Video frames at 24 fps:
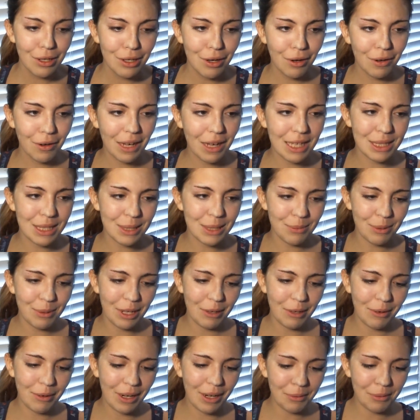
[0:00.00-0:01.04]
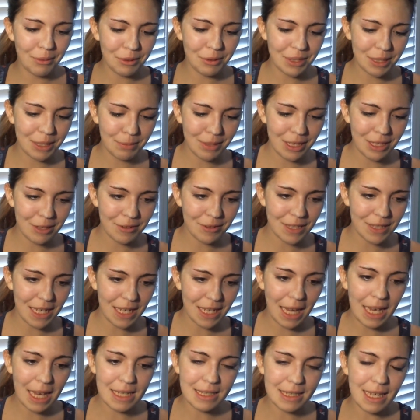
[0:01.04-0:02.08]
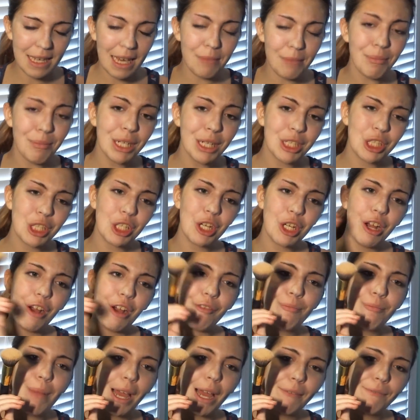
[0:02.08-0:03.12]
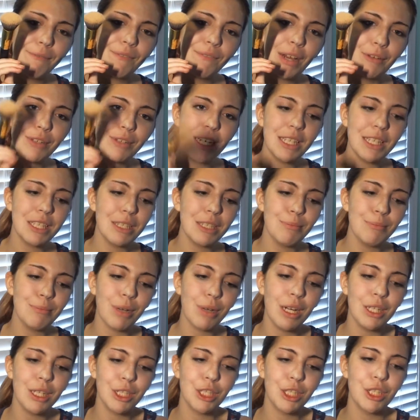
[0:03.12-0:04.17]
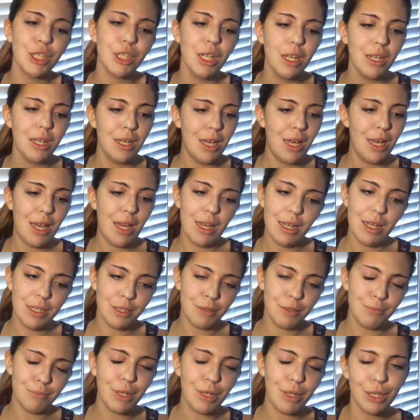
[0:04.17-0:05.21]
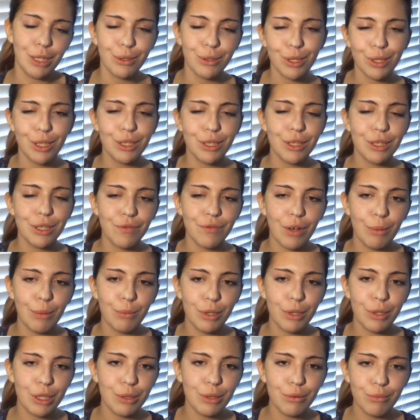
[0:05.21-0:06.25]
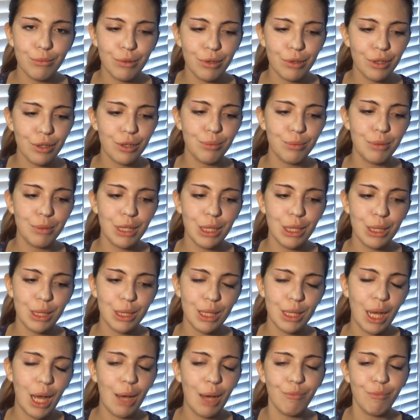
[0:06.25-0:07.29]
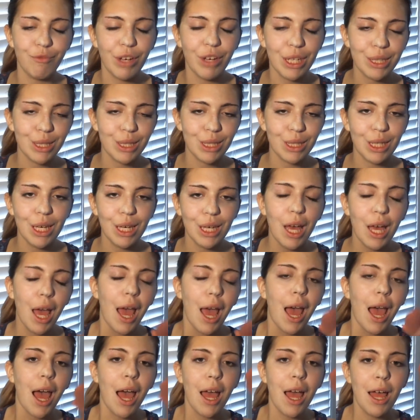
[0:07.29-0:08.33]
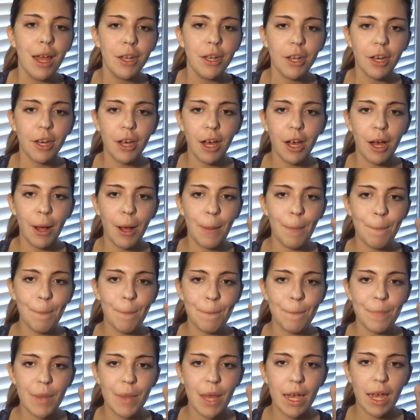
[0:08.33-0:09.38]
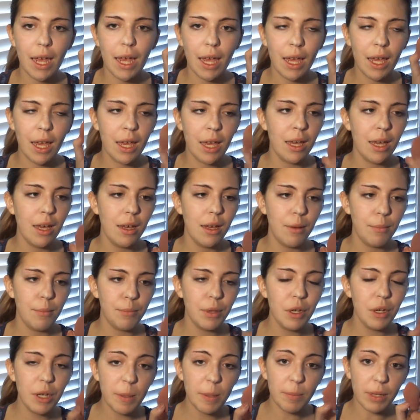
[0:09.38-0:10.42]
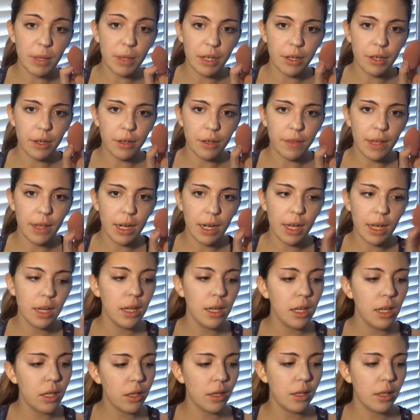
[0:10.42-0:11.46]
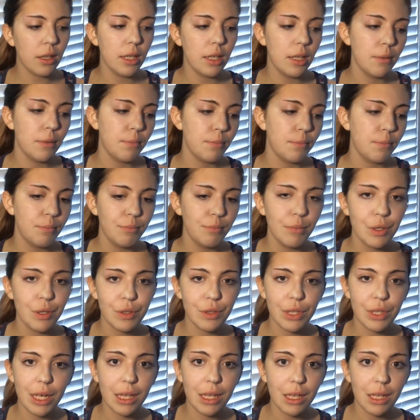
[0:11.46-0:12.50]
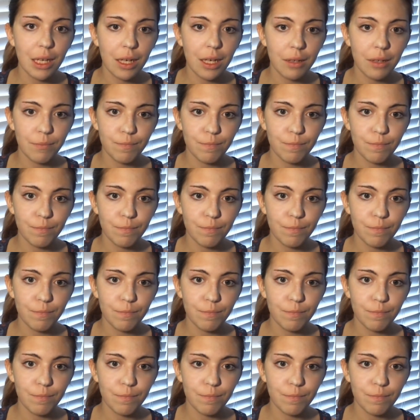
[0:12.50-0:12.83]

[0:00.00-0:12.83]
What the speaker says: Okay, so what I'm going to be using is a mixture of my foundation brush and my slanted foundation brush because I'm fancy, and a beauty blender that I need to clean, most likely.